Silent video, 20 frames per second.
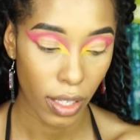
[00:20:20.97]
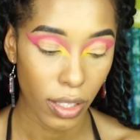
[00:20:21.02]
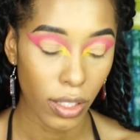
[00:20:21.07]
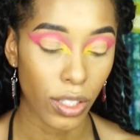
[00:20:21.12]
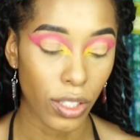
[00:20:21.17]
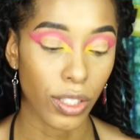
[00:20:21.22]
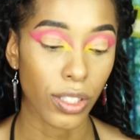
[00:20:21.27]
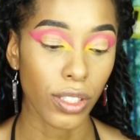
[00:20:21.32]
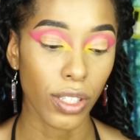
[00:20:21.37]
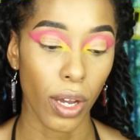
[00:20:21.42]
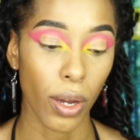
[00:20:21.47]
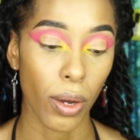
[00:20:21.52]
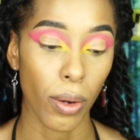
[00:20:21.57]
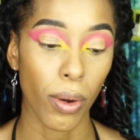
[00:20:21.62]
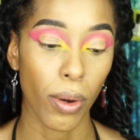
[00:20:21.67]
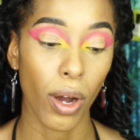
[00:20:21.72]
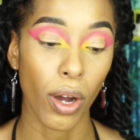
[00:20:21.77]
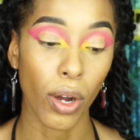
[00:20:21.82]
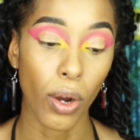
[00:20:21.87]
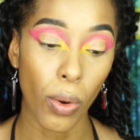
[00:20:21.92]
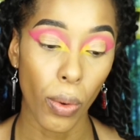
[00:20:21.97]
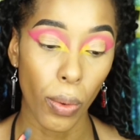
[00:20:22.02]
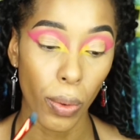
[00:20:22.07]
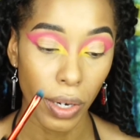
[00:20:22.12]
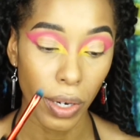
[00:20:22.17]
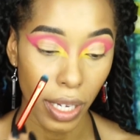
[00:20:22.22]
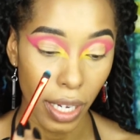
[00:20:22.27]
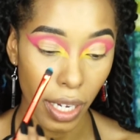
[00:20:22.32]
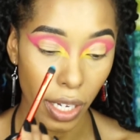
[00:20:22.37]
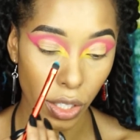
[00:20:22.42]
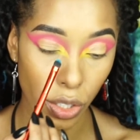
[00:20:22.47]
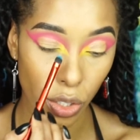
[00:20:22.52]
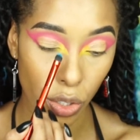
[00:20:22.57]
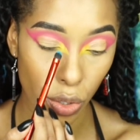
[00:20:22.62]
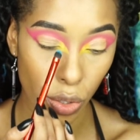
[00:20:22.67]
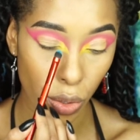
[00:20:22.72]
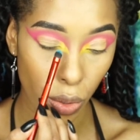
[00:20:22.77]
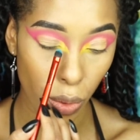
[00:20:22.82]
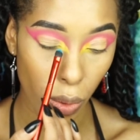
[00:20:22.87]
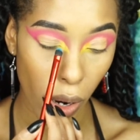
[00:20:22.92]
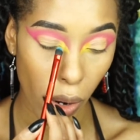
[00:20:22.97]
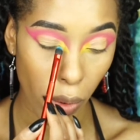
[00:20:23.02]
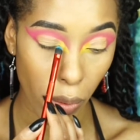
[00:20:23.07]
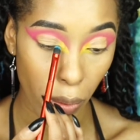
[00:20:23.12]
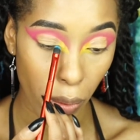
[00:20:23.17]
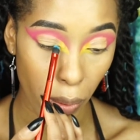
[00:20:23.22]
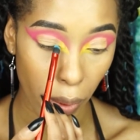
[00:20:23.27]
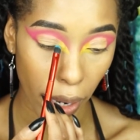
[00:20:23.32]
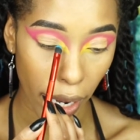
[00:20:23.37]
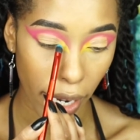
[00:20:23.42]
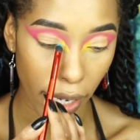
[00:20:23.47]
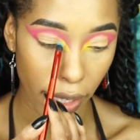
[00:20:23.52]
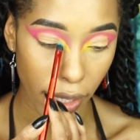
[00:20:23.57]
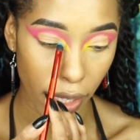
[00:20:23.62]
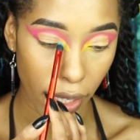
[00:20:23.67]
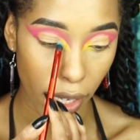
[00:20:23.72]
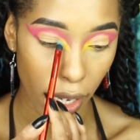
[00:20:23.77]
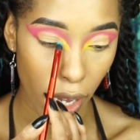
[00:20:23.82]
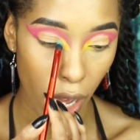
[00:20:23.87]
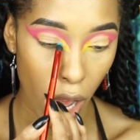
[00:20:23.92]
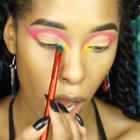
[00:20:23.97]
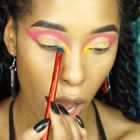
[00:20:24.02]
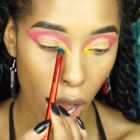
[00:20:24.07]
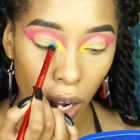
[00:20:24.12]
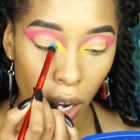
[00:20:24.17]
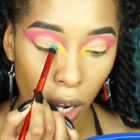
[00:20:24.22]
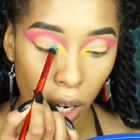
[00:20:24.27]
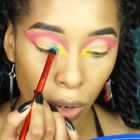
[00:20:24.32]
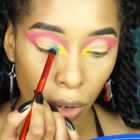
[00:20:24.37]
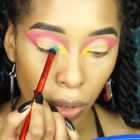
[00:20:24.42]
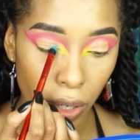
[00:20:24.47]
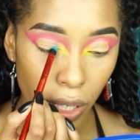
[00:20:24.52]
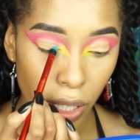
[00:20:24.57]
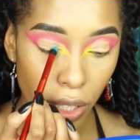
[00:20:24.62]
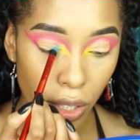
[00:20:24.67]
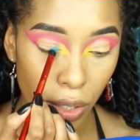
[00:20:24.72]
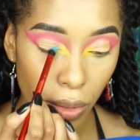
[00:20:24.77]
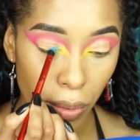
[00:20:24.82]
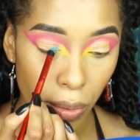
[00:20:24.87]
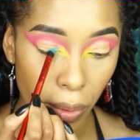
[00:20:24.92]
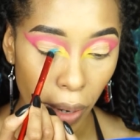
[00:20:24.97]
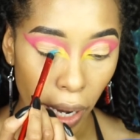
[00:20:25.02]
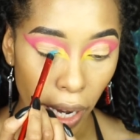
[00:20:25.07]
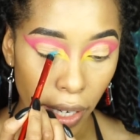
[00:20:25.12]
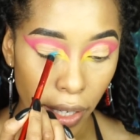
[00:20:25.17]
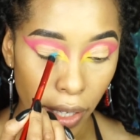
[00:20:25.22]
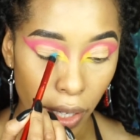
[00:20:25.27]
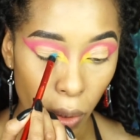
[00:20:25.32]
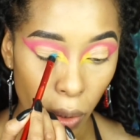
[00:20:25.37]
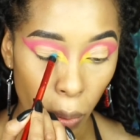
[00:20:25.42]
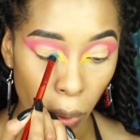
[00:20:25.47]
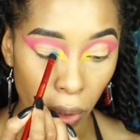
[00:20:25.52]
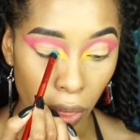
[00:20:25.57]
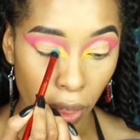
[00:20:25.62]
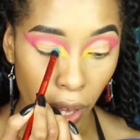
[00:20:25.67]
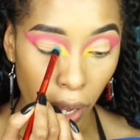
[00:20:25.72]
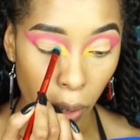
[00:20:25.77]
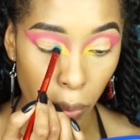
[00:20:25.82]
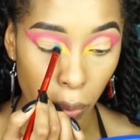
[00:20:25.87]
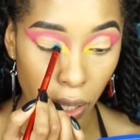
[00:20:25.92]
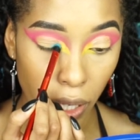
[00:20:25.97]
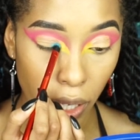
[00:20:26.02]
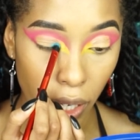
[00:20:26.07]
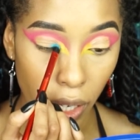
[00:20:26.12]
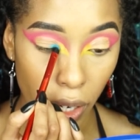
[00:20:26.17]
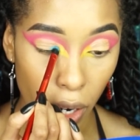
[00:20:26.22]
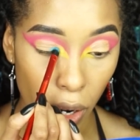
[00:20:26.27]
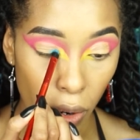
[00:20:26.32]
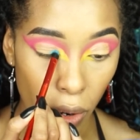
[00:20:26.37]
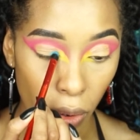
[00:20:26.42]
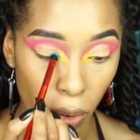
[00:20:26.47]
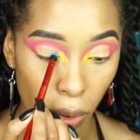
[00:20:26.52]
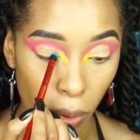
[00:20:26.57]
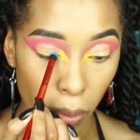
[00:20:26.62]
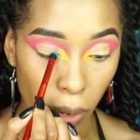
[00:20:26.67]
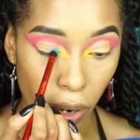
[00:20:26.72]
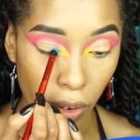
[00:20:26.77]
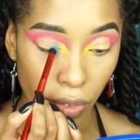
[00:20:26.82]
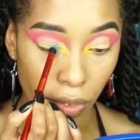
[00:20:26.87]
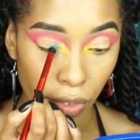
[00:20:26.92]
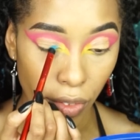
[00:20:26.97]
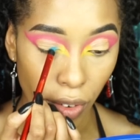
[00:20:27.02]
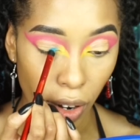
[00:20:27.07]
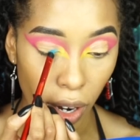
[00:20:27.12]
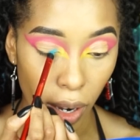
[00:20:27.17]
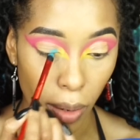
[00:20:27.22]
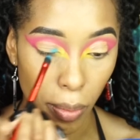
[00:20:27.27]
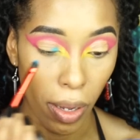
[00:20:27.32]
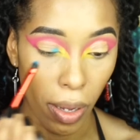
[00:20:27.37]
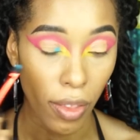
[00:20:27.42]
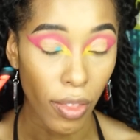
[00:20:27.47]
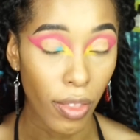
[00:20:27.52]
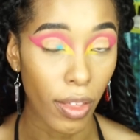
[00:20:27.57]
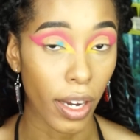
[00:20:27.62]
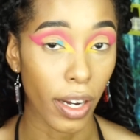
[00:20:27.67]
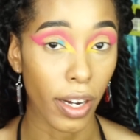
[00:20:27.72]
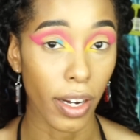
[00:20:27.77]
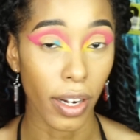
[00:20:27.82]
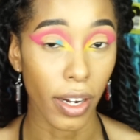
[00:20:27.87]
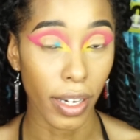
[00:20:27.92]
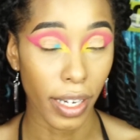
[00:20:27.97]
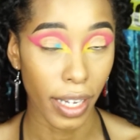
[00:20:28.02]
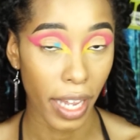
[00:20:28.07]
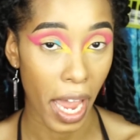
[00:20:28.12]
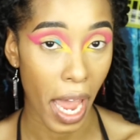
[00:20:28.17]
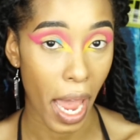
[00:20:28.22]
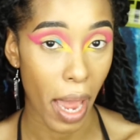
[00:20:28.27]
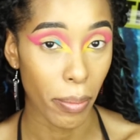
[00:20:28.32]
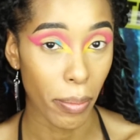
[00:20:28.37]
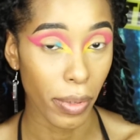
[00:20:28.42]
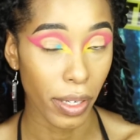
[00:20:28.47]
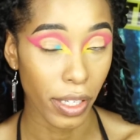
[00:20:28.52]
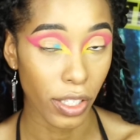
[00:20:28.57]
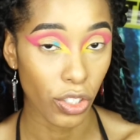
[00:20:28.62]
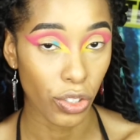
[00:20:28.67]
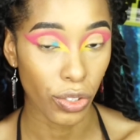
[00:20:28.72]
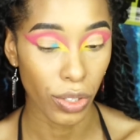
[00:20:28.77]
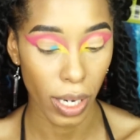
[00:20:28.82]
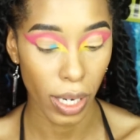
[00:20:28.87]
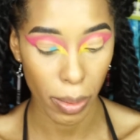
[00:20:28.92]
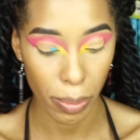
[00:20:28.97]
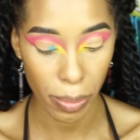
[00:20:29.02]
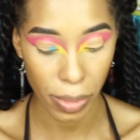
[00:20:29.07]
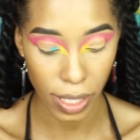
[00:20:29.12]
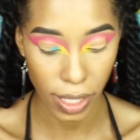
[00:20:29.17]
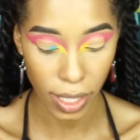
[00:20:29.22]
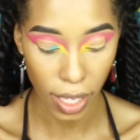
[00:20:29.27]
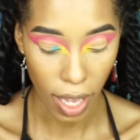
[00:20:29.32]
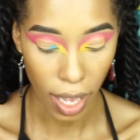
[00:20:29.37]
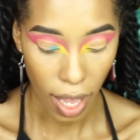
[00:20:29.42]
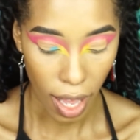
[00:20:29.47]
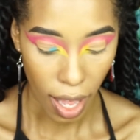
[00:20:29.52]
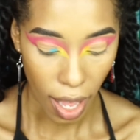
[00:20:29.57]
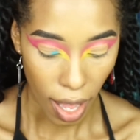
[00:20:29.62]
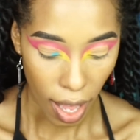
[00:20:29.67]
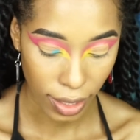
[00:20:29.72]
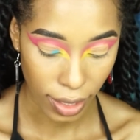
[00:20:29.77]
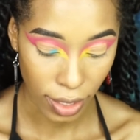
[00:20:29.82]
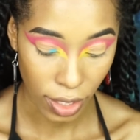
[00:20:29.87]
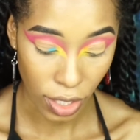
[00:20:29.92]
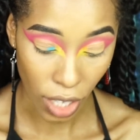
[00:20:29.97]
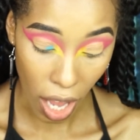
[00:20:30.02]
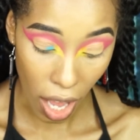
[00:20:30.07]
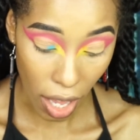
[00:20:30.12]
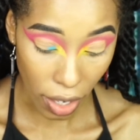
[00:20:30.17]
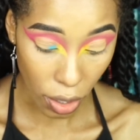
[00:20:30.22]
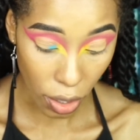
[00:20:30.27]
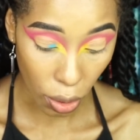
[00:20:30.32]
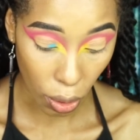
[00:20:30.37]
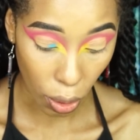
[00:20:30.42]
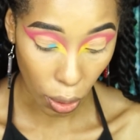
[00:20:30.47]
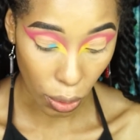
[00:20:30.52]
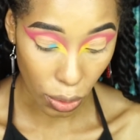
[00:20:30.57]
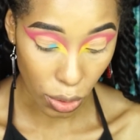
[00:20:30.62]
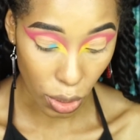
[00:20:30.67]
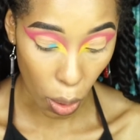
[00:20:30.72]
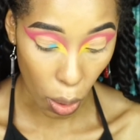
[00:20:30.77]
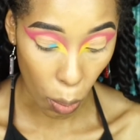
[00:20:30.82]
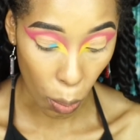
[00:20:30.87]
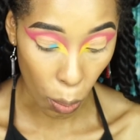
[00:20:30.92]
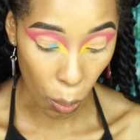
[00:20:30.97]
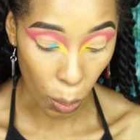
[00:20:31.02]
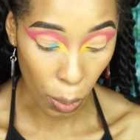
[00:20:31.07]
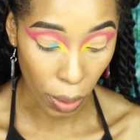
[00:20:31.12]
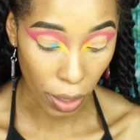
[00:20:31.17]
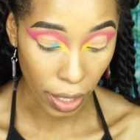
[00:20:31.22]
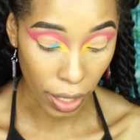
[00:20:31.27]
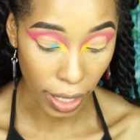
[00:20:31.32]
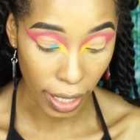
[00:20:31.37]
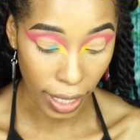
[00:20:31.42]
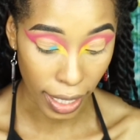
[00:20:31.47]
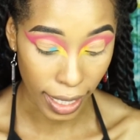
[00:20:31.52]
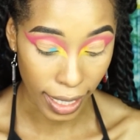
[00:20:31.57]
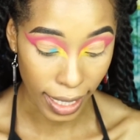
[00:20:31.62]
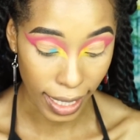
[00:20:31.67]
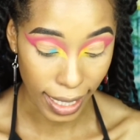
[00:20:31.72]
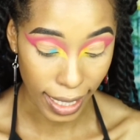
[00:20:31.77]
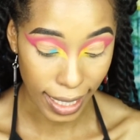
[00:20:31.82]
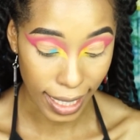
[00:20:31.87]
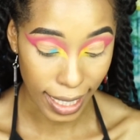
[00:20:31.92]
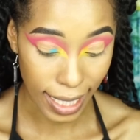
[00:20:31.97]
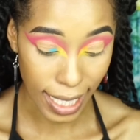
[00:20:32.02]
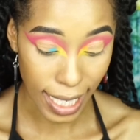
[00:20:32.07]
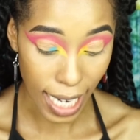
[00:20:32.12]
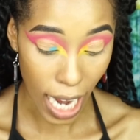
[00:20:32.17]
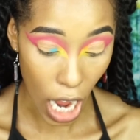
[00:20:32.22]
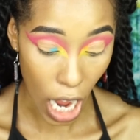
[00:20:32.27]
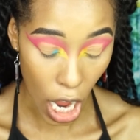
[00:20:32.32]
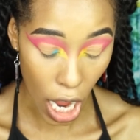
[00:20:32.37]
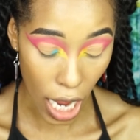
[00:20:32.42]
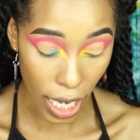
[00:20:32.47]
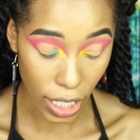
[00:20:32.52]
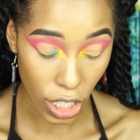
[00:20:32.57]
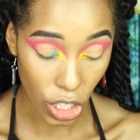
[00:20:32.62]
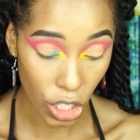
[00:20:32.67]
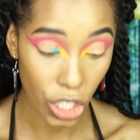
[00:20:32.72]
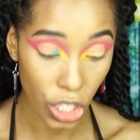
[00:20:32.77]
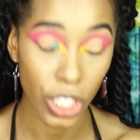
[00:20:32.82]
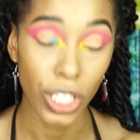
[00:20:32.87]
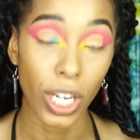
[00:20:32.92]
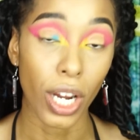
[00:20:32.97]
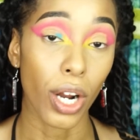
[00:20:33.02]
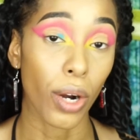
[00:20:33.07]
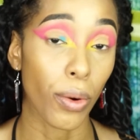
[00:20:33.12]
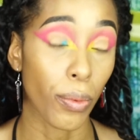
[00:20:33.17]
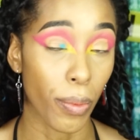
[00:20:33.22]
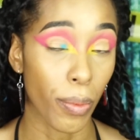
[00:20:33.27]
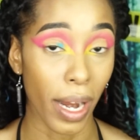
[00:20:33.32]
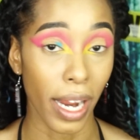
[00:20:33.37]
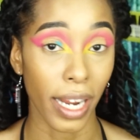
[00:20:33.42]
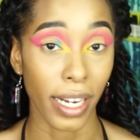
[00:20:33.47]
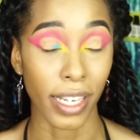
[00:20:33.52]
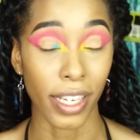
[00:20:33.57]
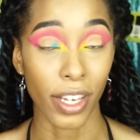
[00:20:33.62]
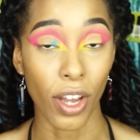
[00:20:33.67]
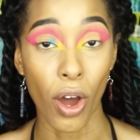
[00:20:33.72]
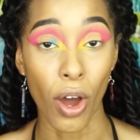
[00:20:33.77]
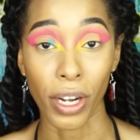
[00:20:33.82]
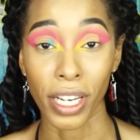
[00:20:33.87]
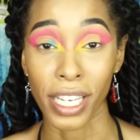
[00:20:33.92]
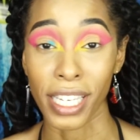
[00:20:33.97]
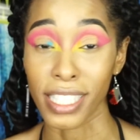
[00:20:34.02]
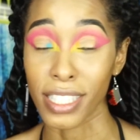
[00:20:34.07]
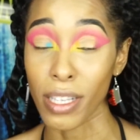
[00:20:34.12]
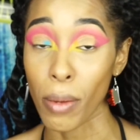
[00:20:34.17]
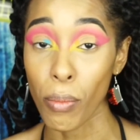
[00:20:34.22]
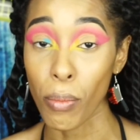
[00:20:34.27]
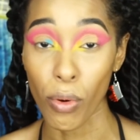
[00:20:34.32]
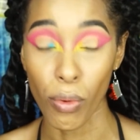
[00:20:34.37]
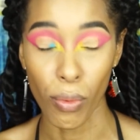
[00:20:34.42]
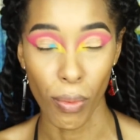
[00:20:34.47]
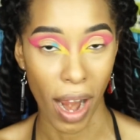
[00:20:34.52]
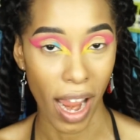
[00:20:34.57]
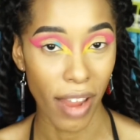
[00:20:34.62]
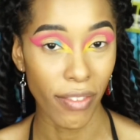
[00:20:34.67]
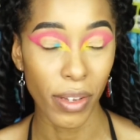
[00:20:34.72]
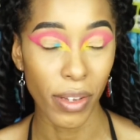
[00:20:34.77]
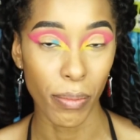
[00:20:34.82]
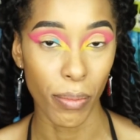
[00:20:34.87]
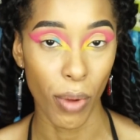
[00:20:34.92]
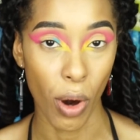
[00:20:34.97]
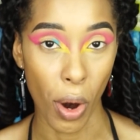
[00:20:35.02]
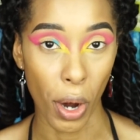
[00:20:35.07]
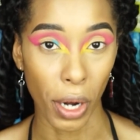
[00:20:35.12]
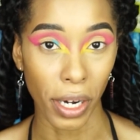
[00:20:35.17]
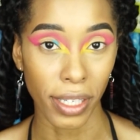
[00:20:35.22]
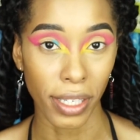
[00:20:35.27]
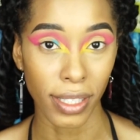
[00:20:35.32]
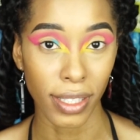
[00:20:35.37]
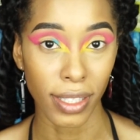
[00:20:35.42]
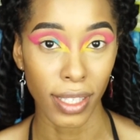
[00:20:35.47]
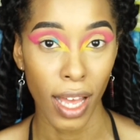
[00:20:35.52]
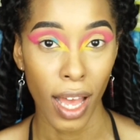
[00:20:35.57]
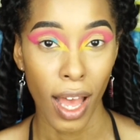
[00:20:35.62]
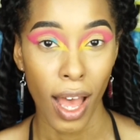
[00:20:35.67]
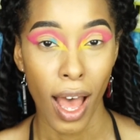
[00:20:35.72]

So, according to Randy, according to Randy, when they would get home from their camping trips, Donald would touch Randy on his private parts,